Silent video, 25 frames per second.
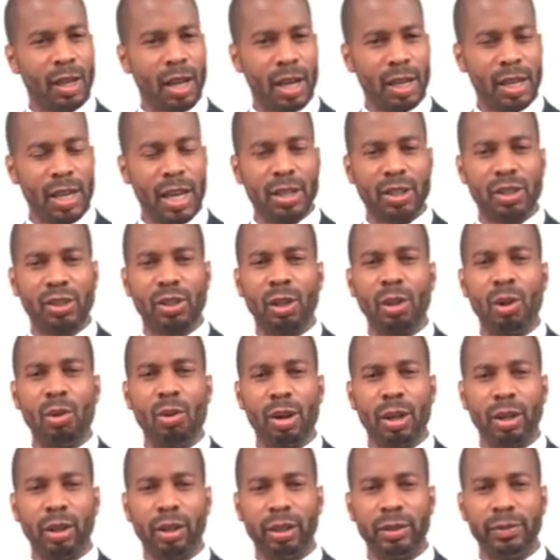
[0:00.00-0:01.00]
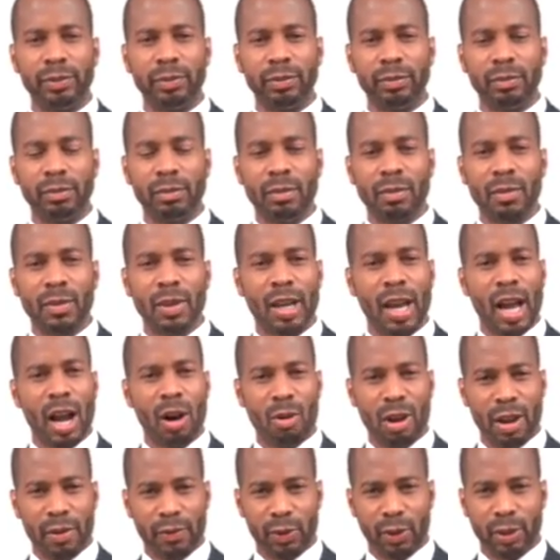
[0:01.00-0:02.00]
against the lawyer.
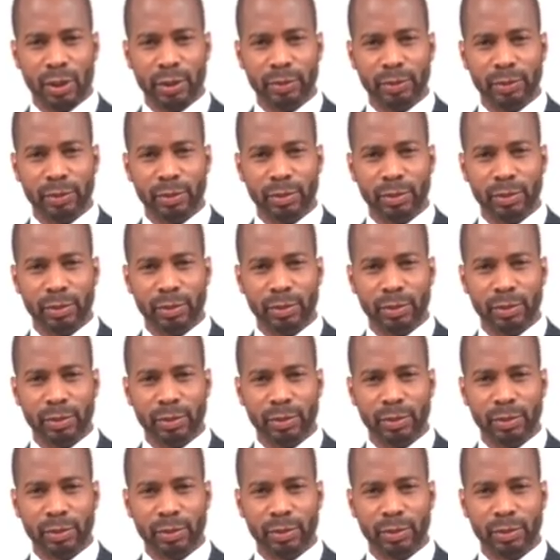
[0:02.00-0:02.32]
However,